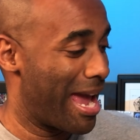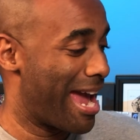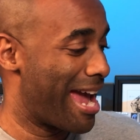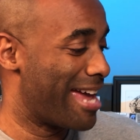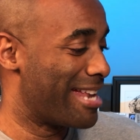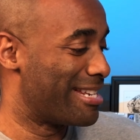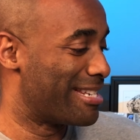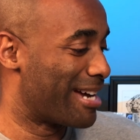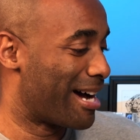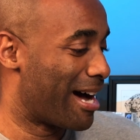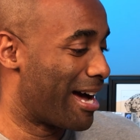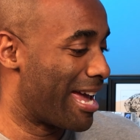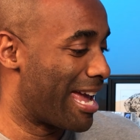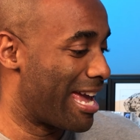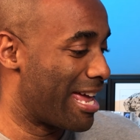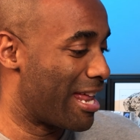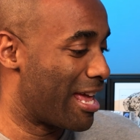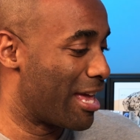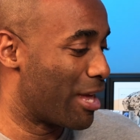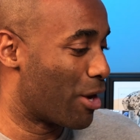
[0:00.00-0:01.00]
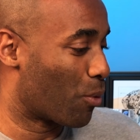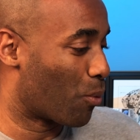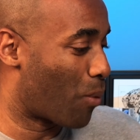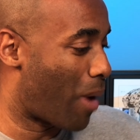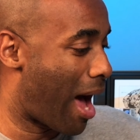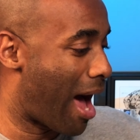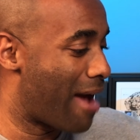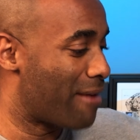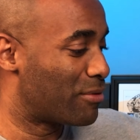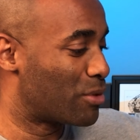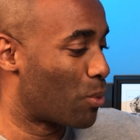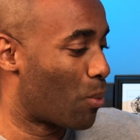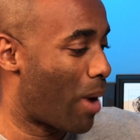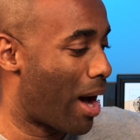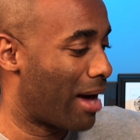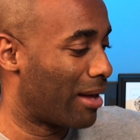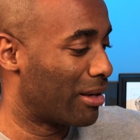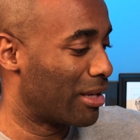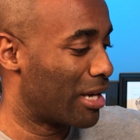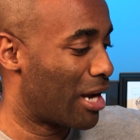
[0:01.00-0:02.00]
And it arrived a
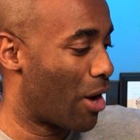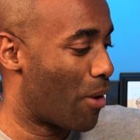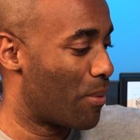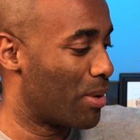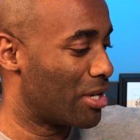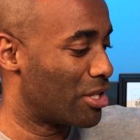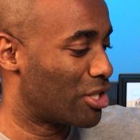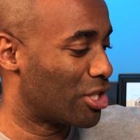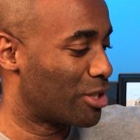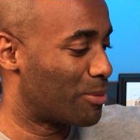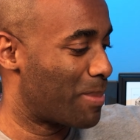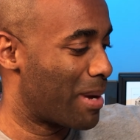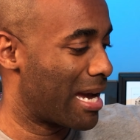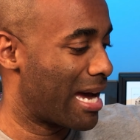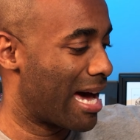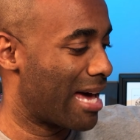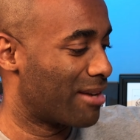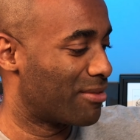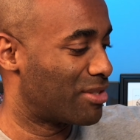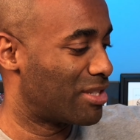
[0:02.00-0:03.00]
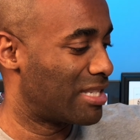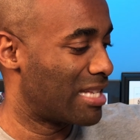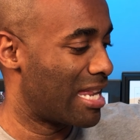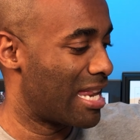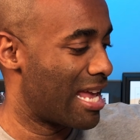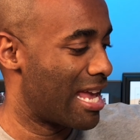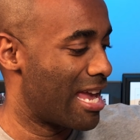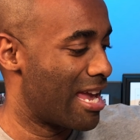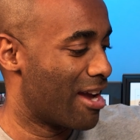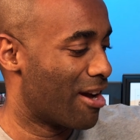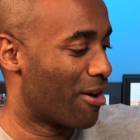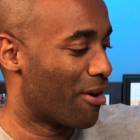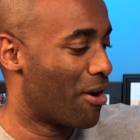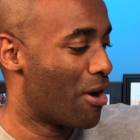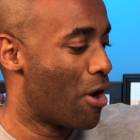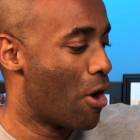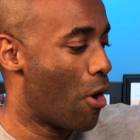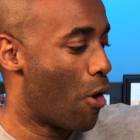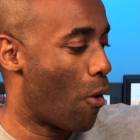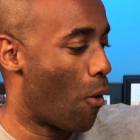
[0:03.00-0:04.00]
while ago, and it's just been kind of sitting here
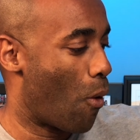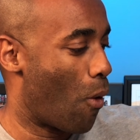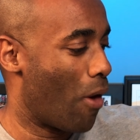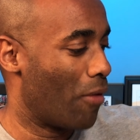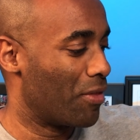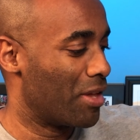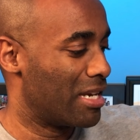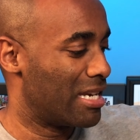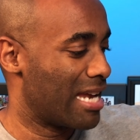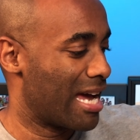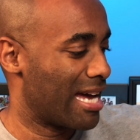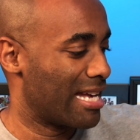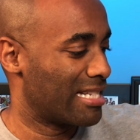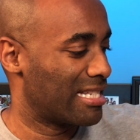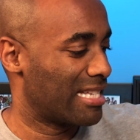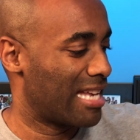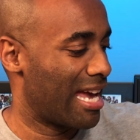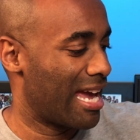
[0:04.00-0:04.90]
on the desk,